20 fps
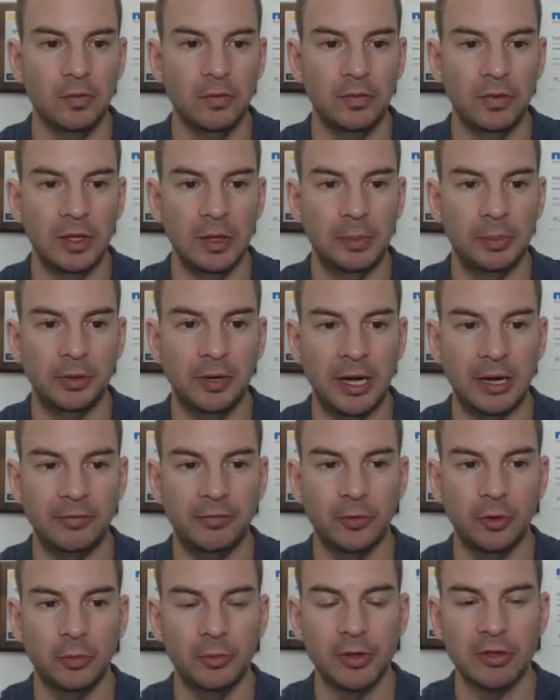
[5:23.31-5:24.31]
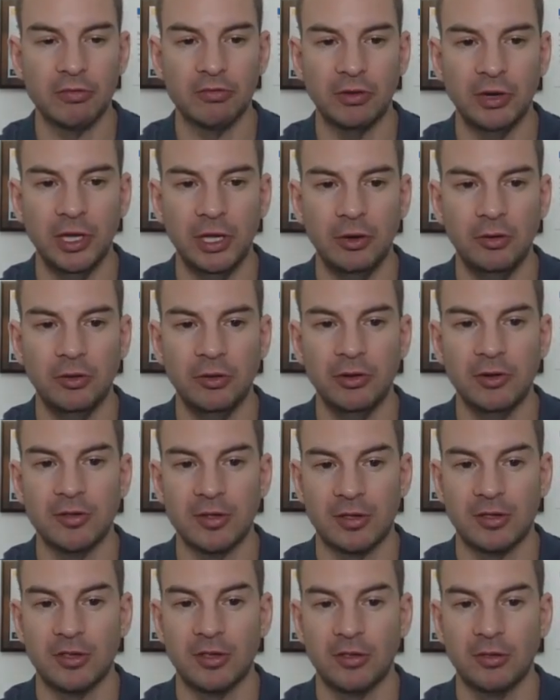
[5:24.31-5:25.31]
the platform it's running on is
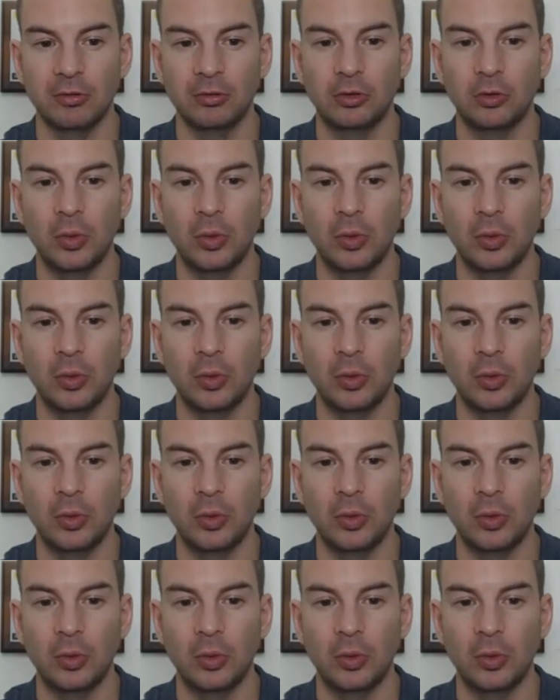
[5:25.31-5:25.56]
a Cisco